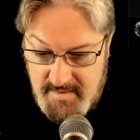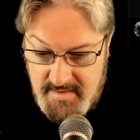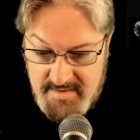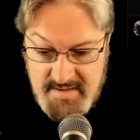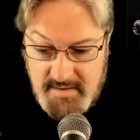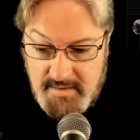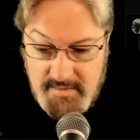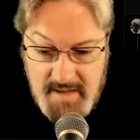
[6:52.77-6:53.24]

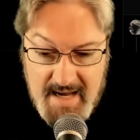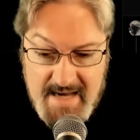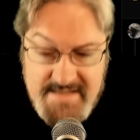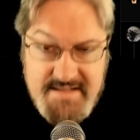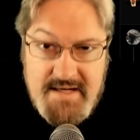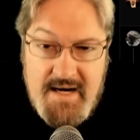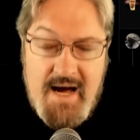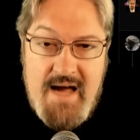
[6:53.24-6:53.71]

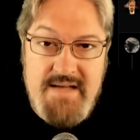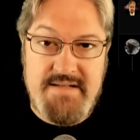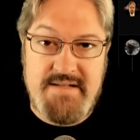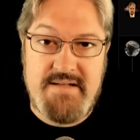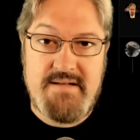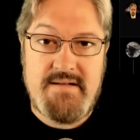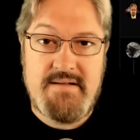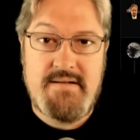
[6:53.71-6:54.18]
lost
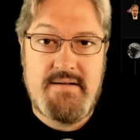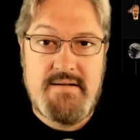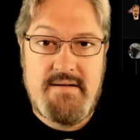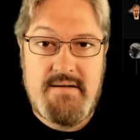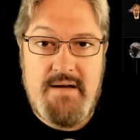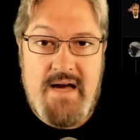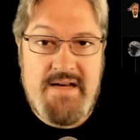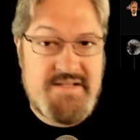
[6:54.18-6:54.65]
cause?
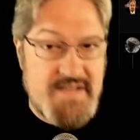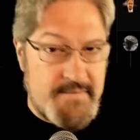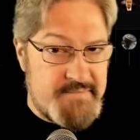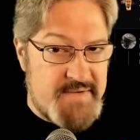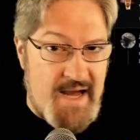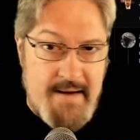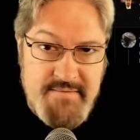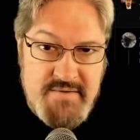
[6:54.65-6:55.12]
I
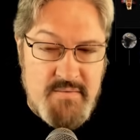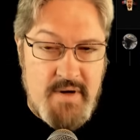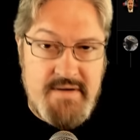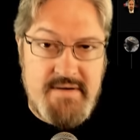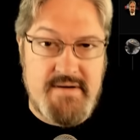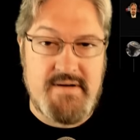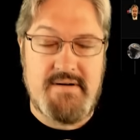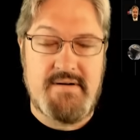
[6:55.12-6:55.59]
sometimes
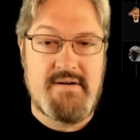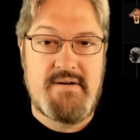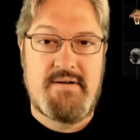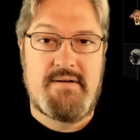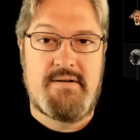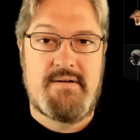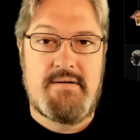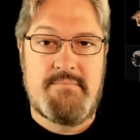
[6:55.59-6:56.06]
wonder,
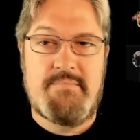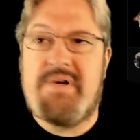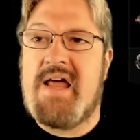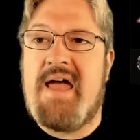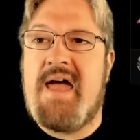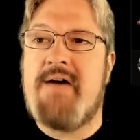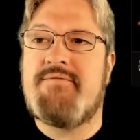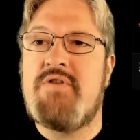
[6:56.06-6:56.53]
but
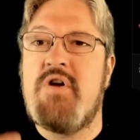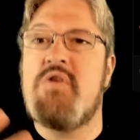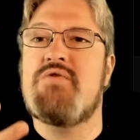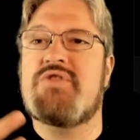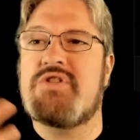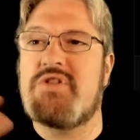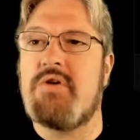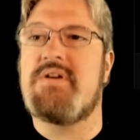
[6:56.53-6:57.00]
I have
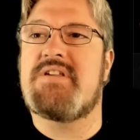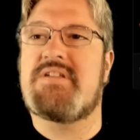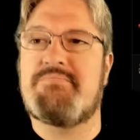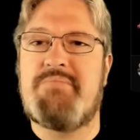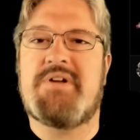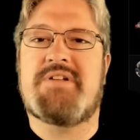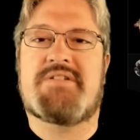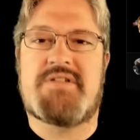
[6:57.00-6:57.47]
no choice
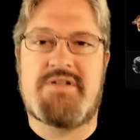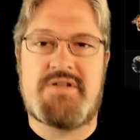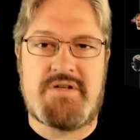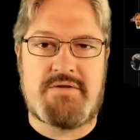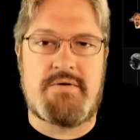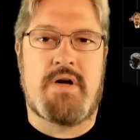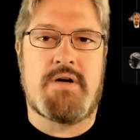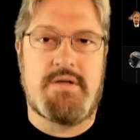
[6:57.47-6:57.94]
but to
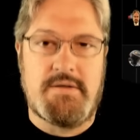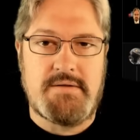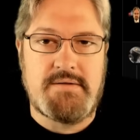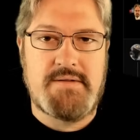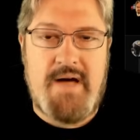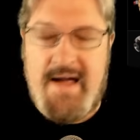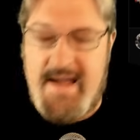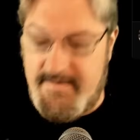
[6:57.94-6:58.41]
struggle.
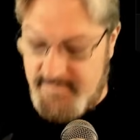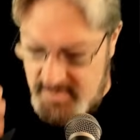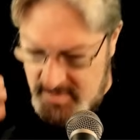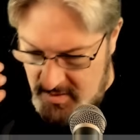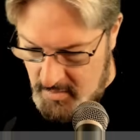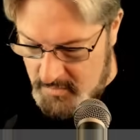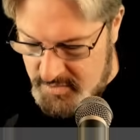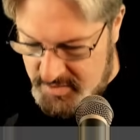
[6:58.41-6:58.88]
I have
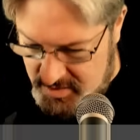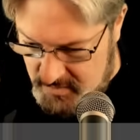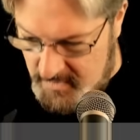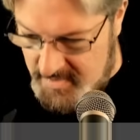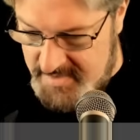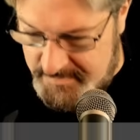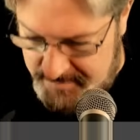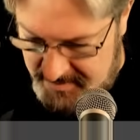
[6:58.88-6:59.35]
no
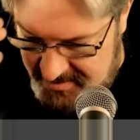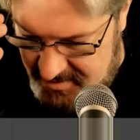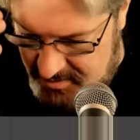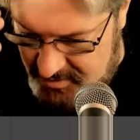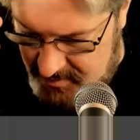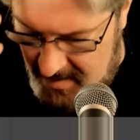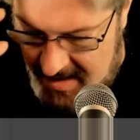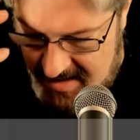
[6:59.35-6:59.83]
choice but to
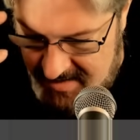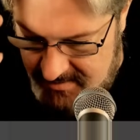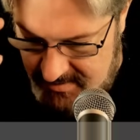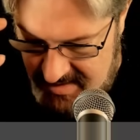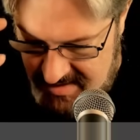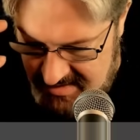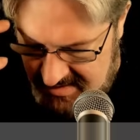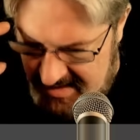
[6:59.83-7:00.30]
try
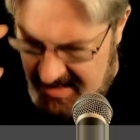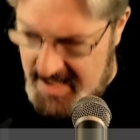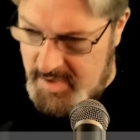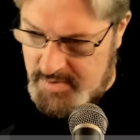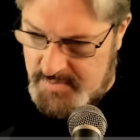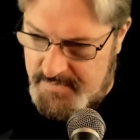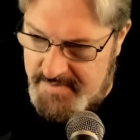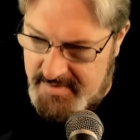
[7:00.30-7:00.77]
and
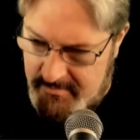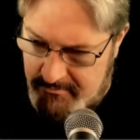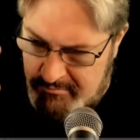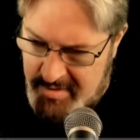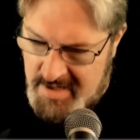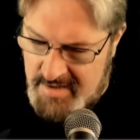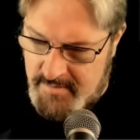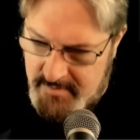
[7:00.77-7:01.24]
engage with
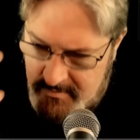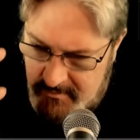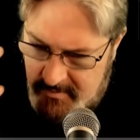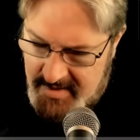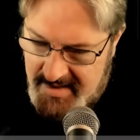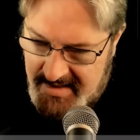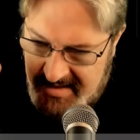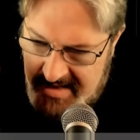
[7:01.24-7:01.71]
it better than
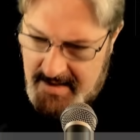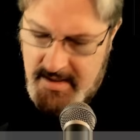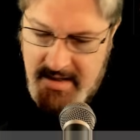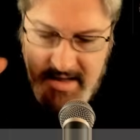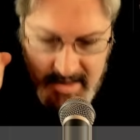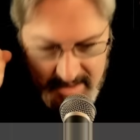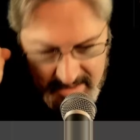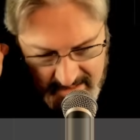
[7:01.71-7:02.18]
what I get.
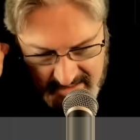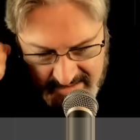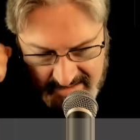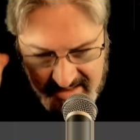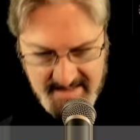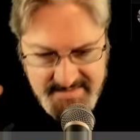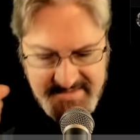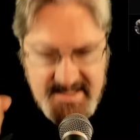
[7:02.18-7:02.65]
And I
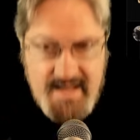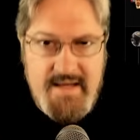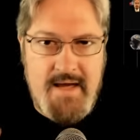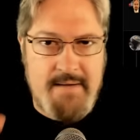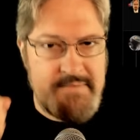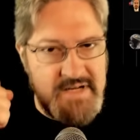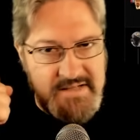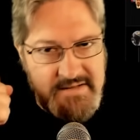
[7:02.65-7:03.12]
got to tell
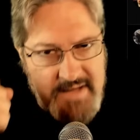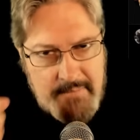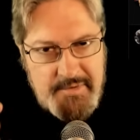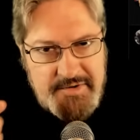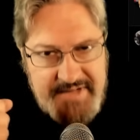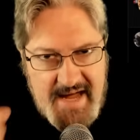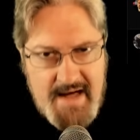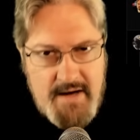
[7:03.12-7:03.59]
you, I'm going to
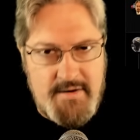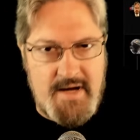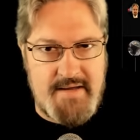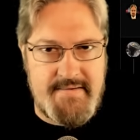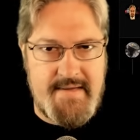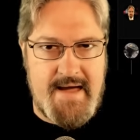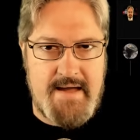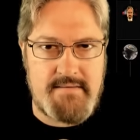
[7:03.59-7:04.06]
double down
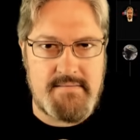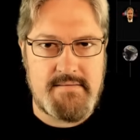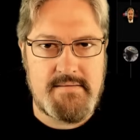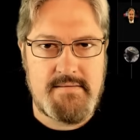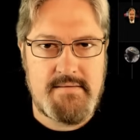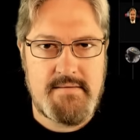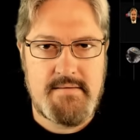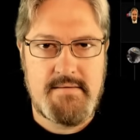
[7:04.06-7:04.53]
on that.
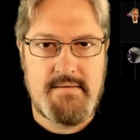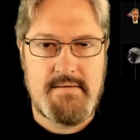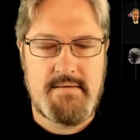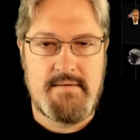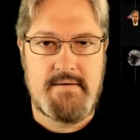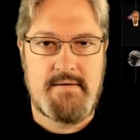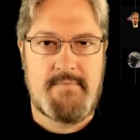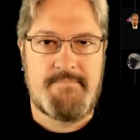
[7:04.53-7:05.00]

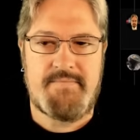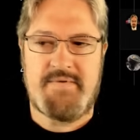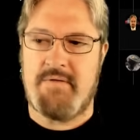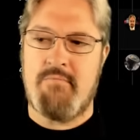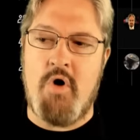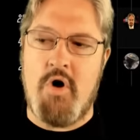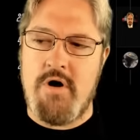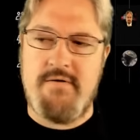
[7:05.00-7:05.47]

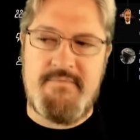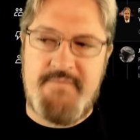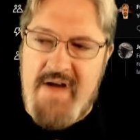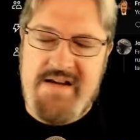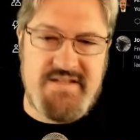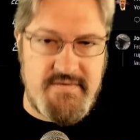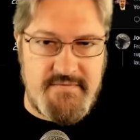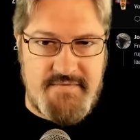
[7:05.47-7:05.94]
The more
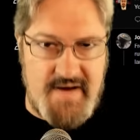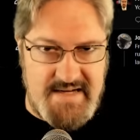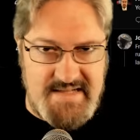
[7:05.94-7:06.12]
invective I